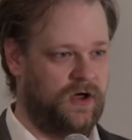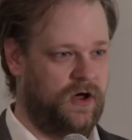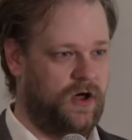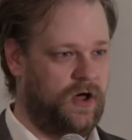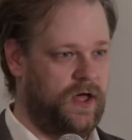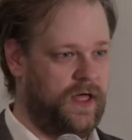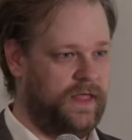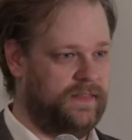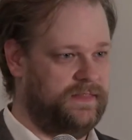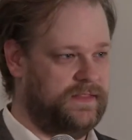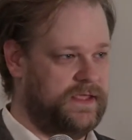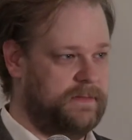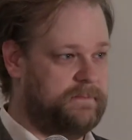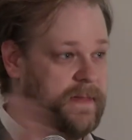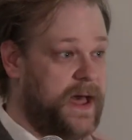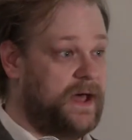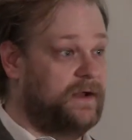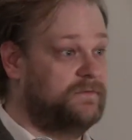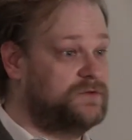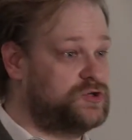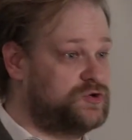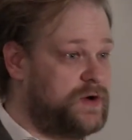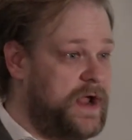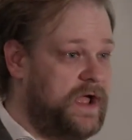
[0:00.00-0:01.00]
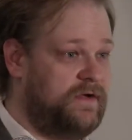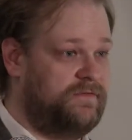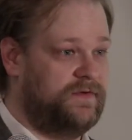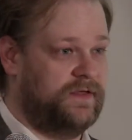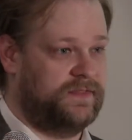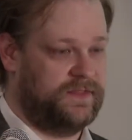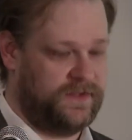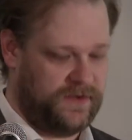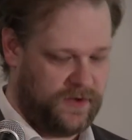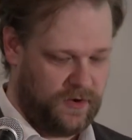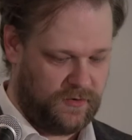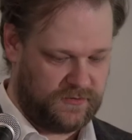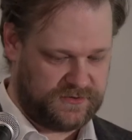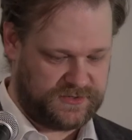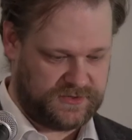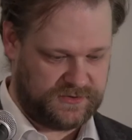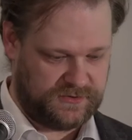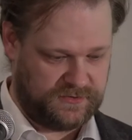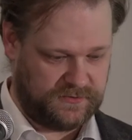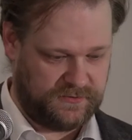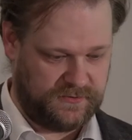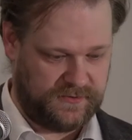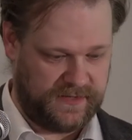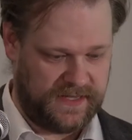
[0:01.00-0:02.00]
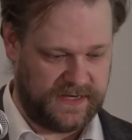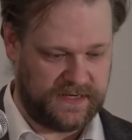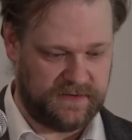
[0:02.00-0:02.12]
on the amount of traffic that go to